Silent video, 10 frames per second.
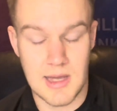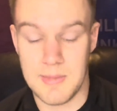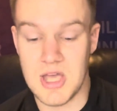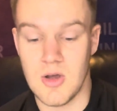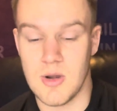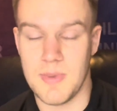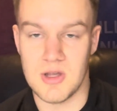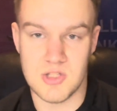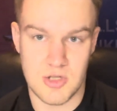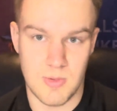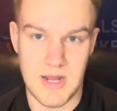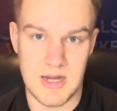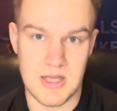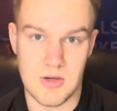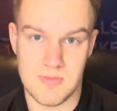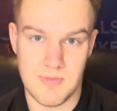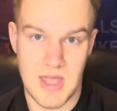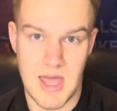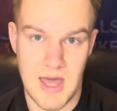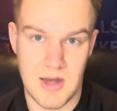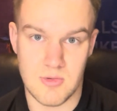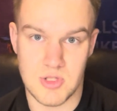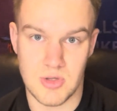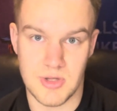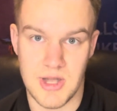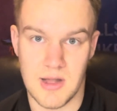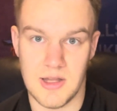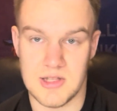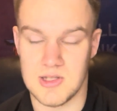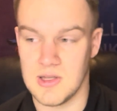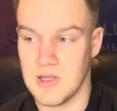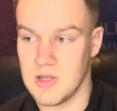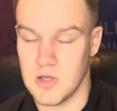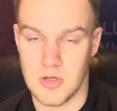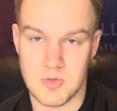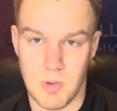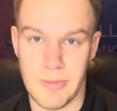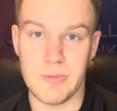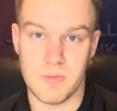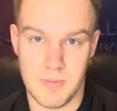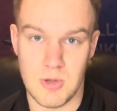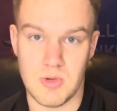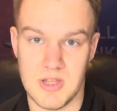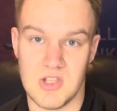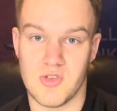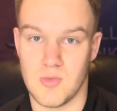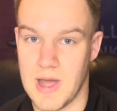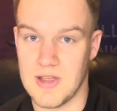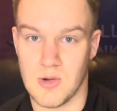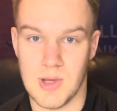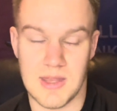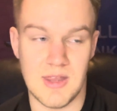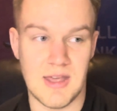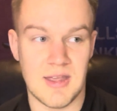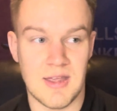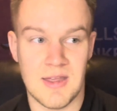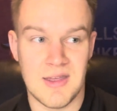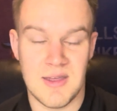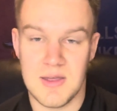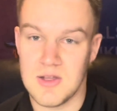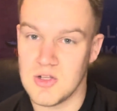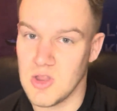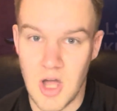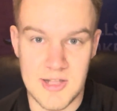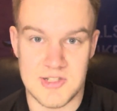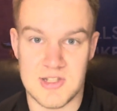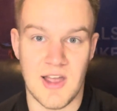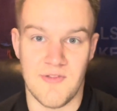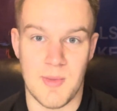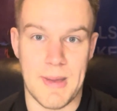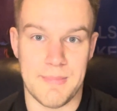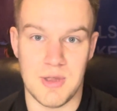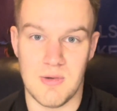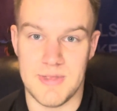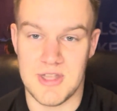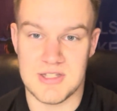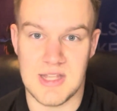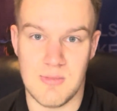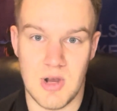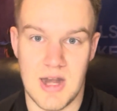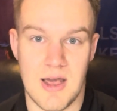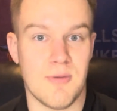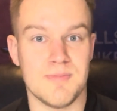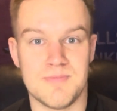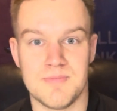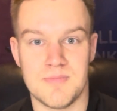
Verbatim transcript: coming out about Siran Neal and Rasul Douglas. Those will be released rather quickly. Lots of stuff on my plate with this team right now.